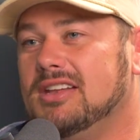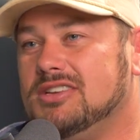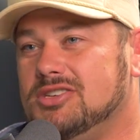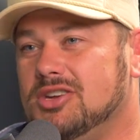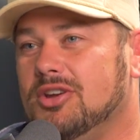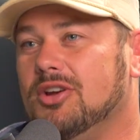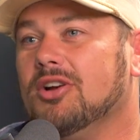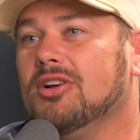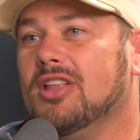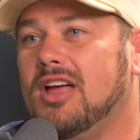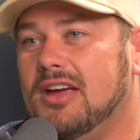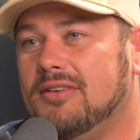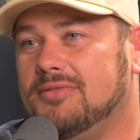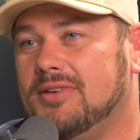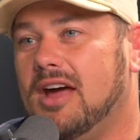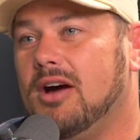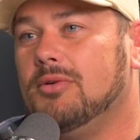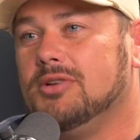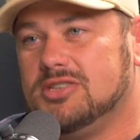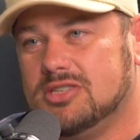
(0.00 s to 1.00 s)
into your
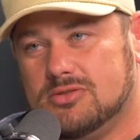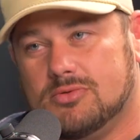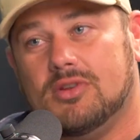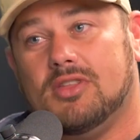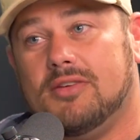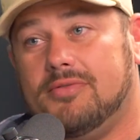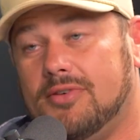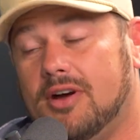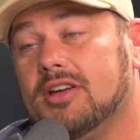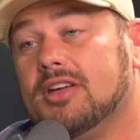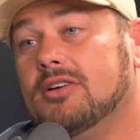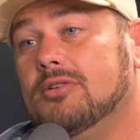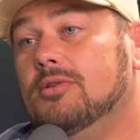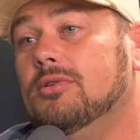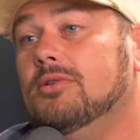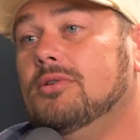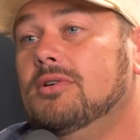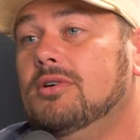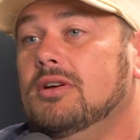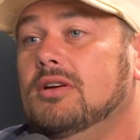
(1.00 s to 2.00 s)
life now, which is really fucking
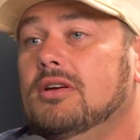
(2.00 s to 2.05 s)
cool.